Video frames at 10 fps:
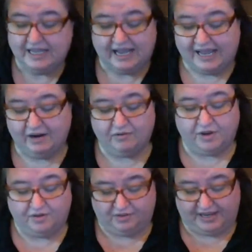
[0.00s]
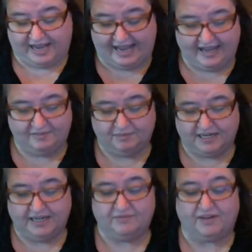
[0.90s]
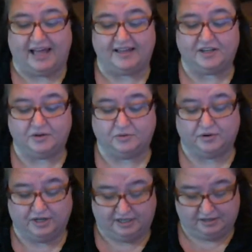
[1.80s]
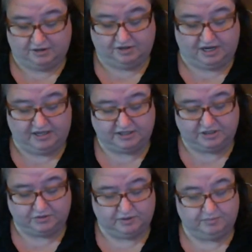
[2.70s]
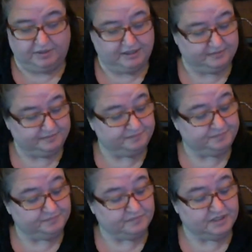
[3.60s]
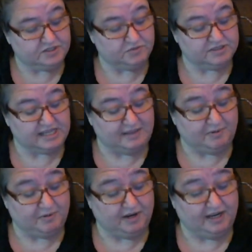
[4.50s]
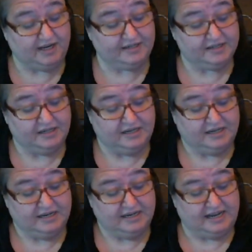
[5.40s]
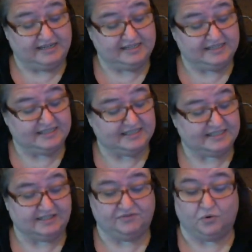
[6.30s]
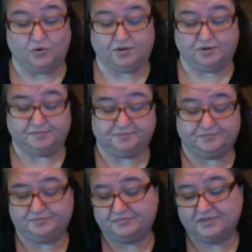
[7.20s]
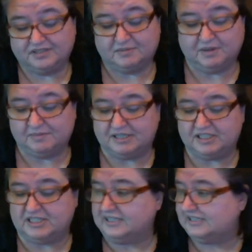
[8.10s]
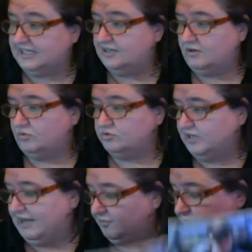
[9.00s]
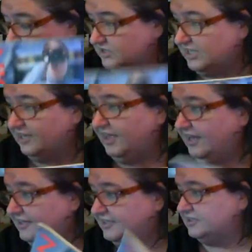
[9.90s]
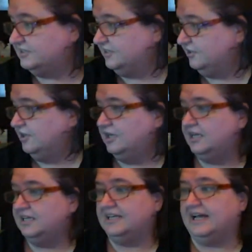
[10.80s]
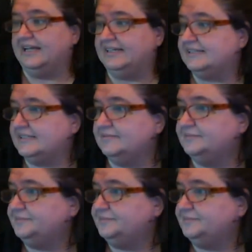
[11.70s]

I don't know that they add any value or not to them, but this was copyright 1964. Sometimes I just like to get old travel books like that because they're nice.